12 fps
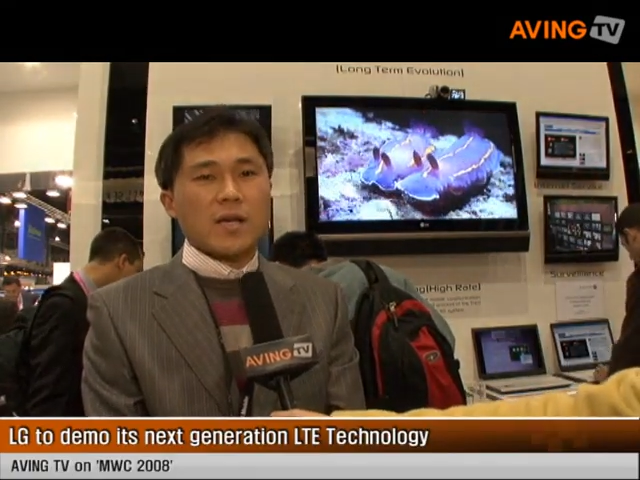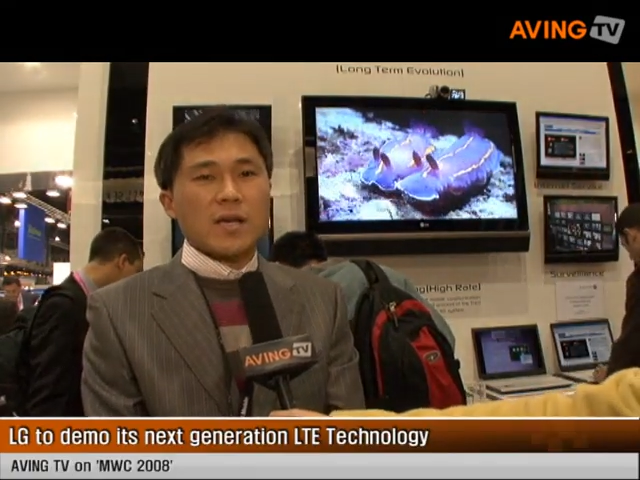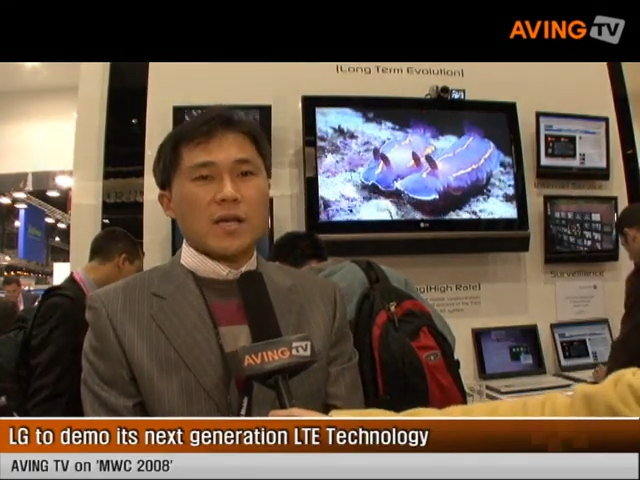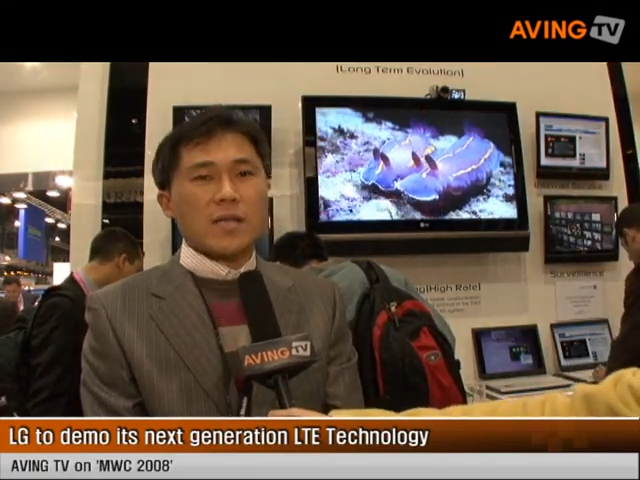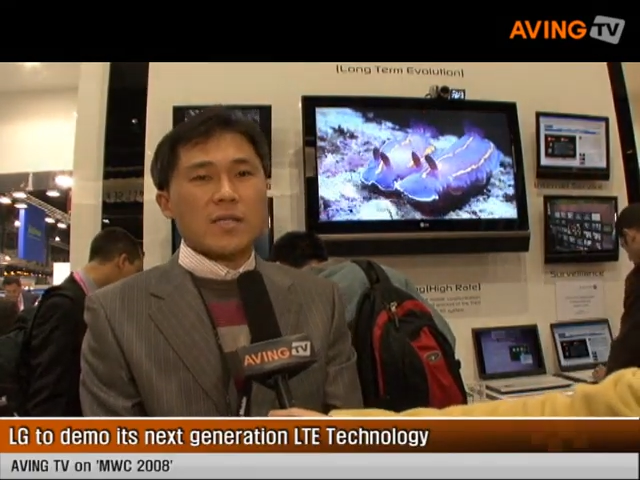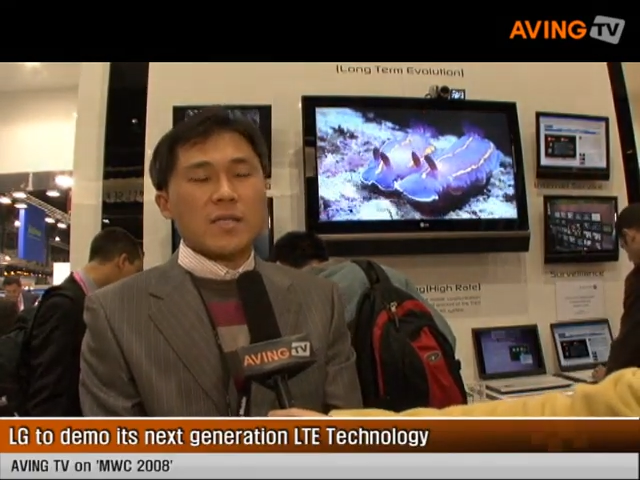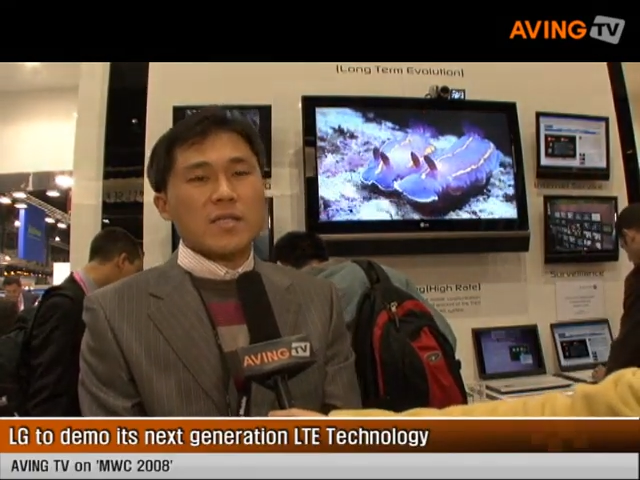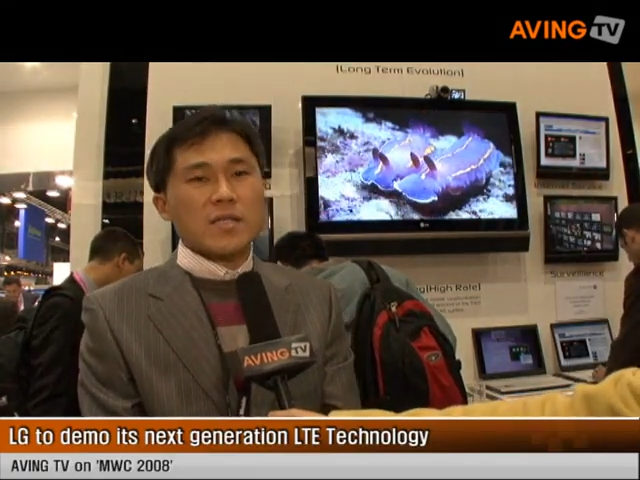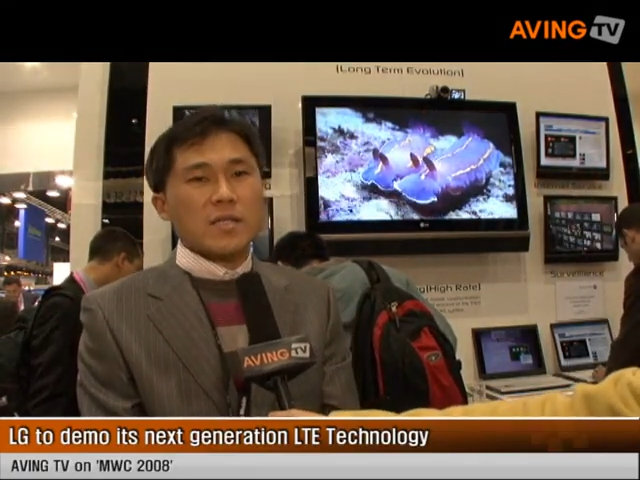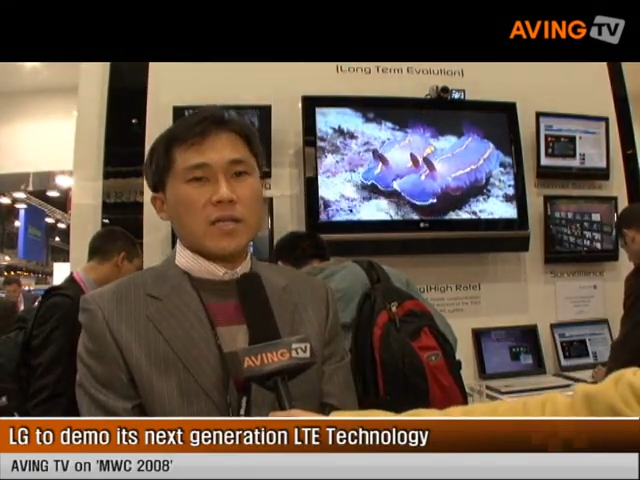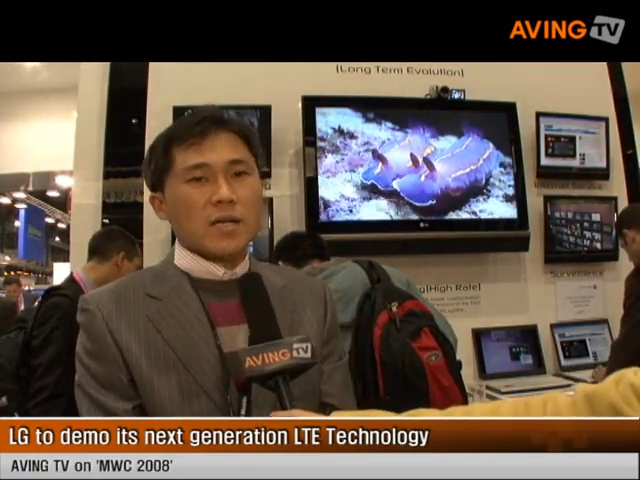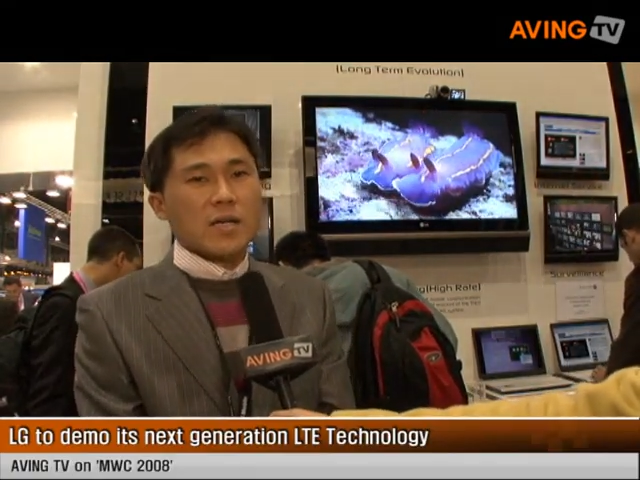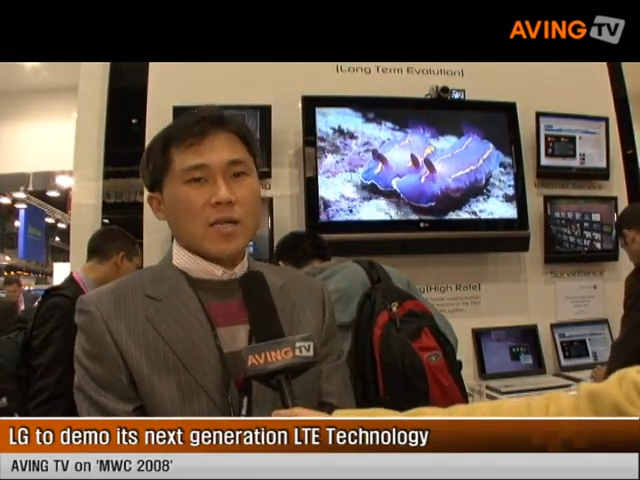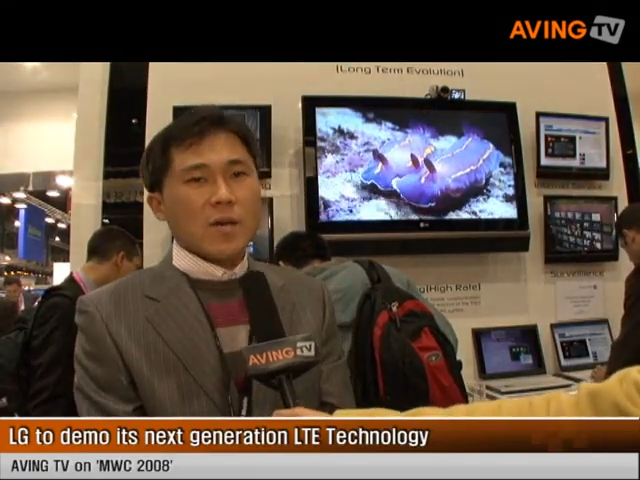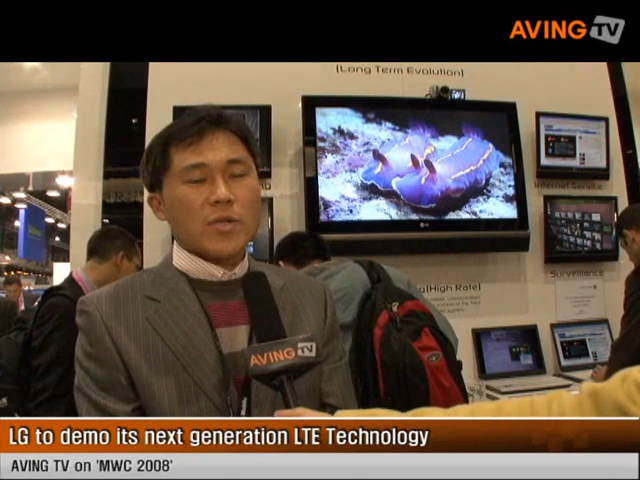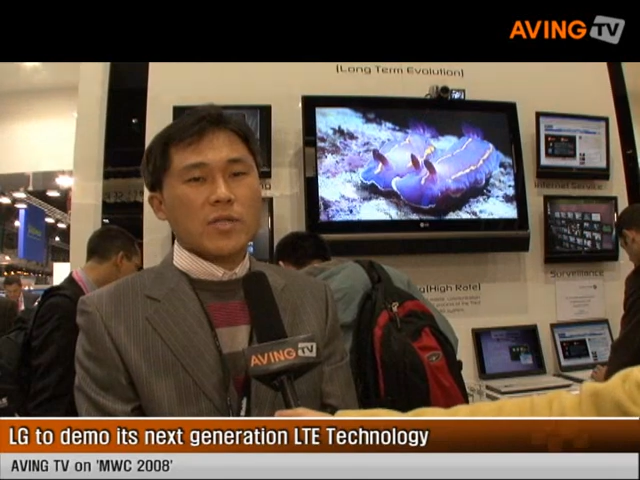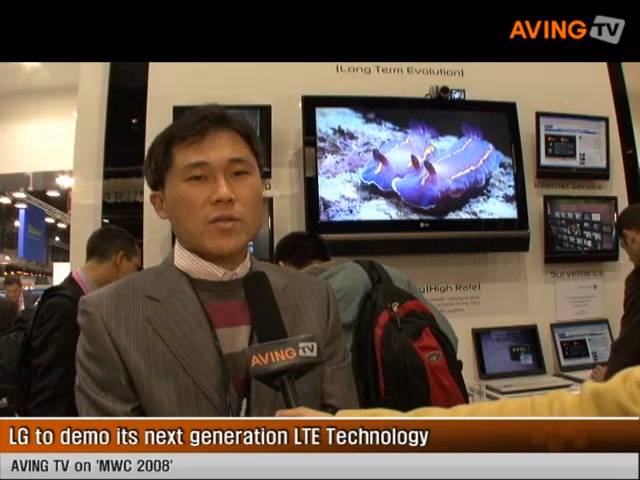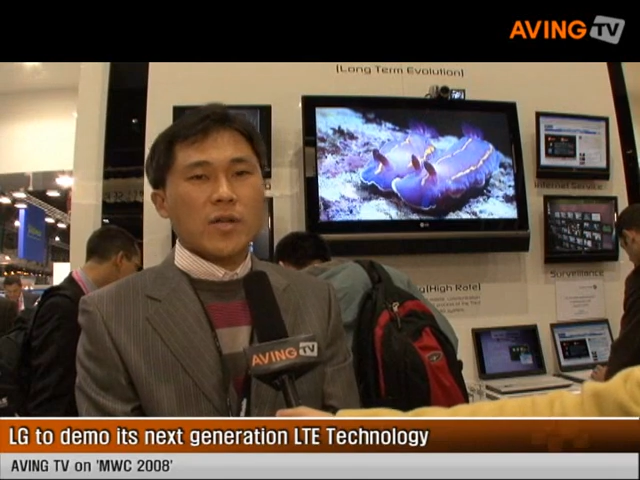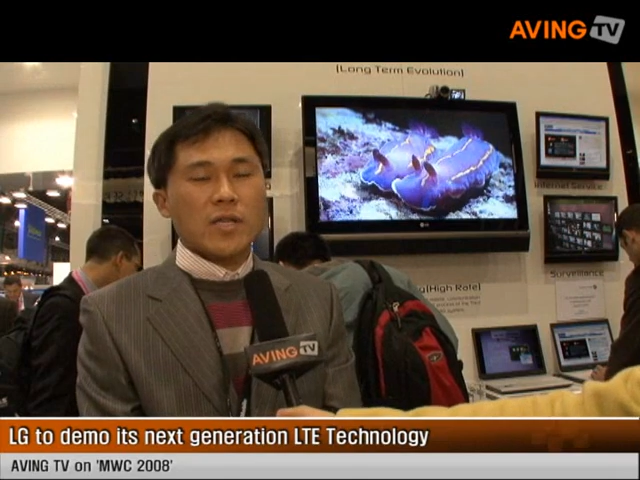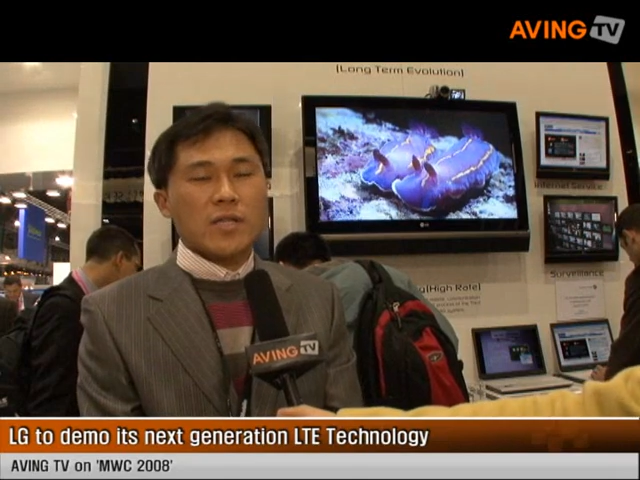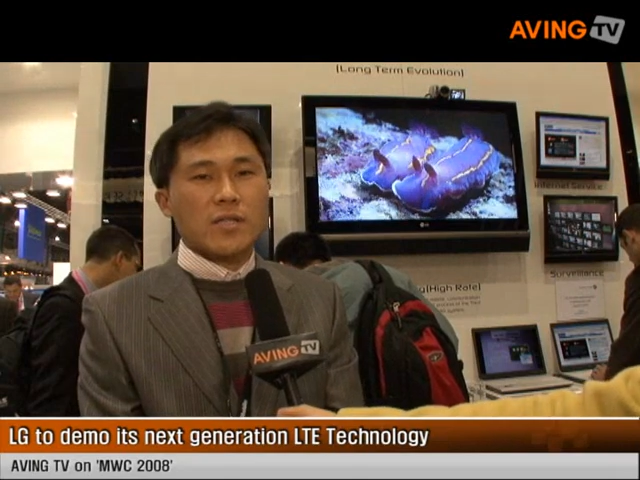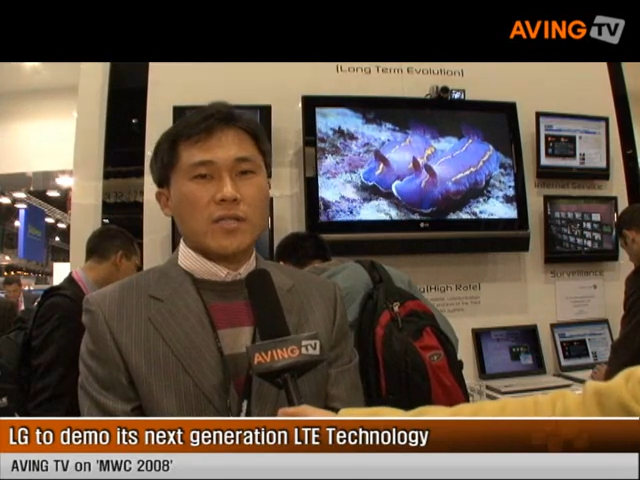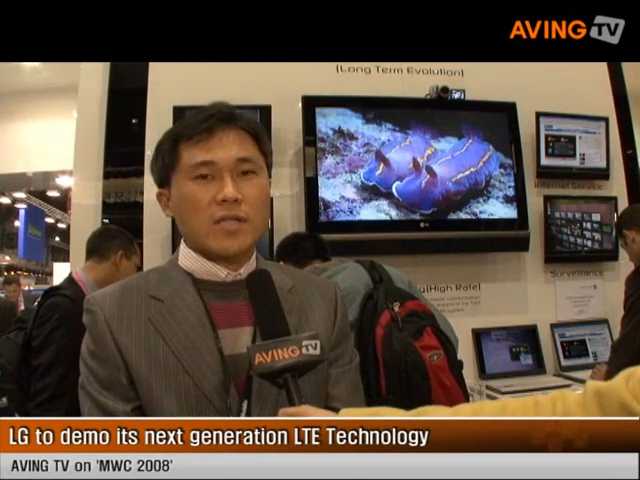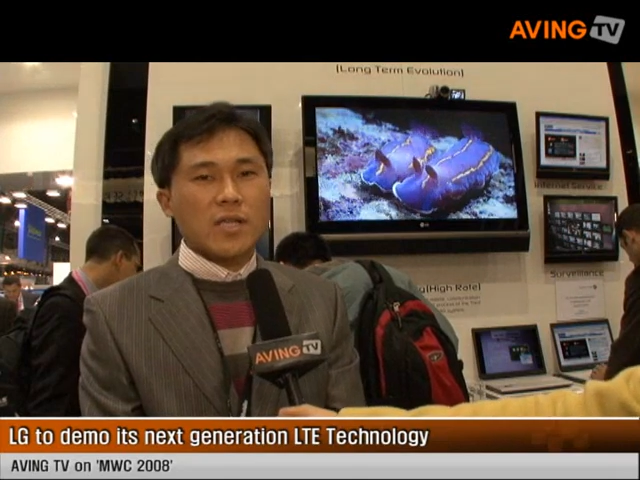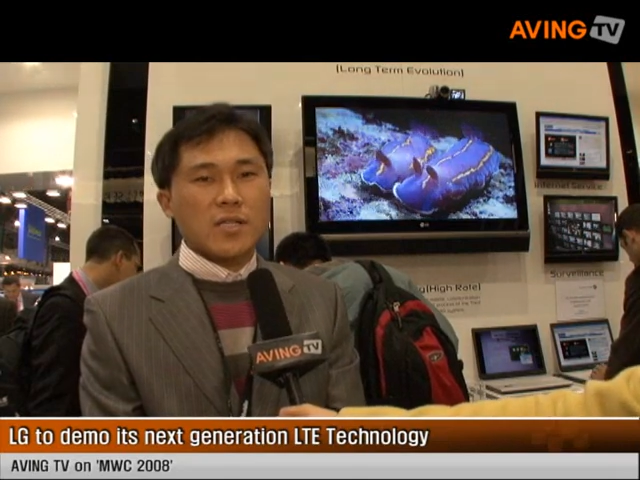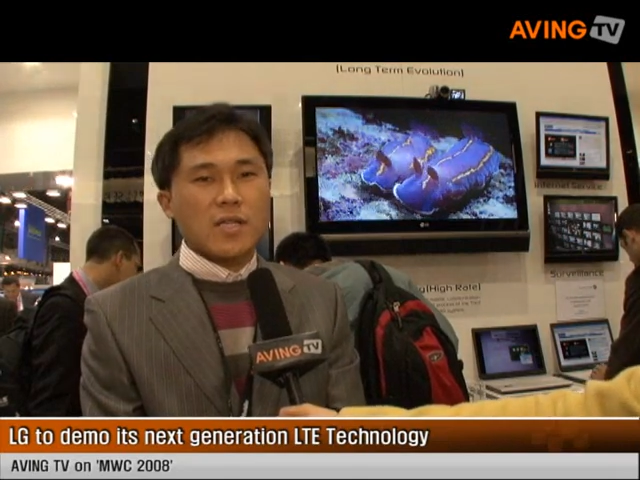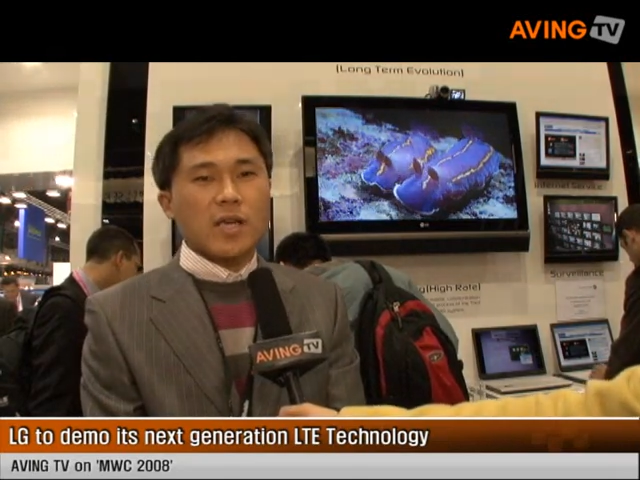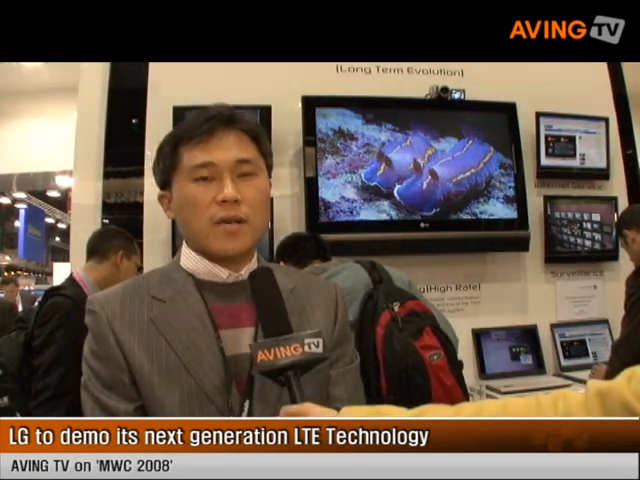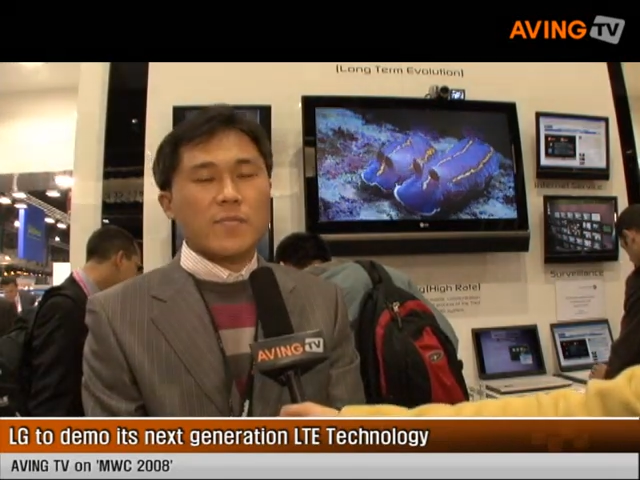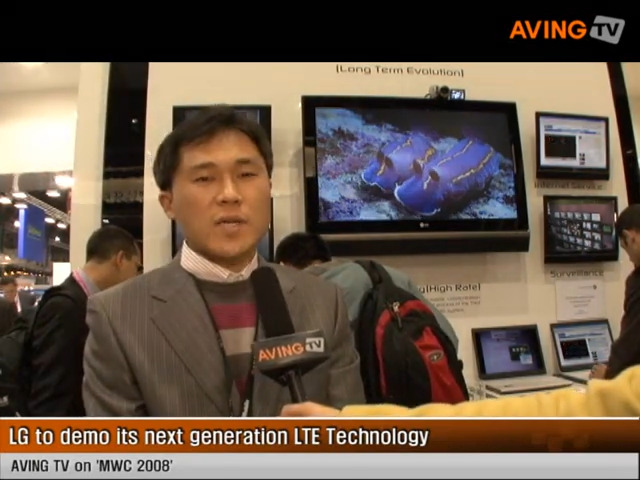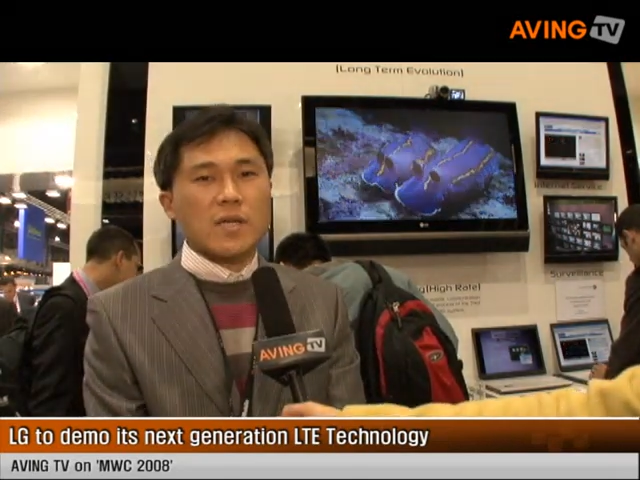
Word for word: Uh, this uh, demonstration system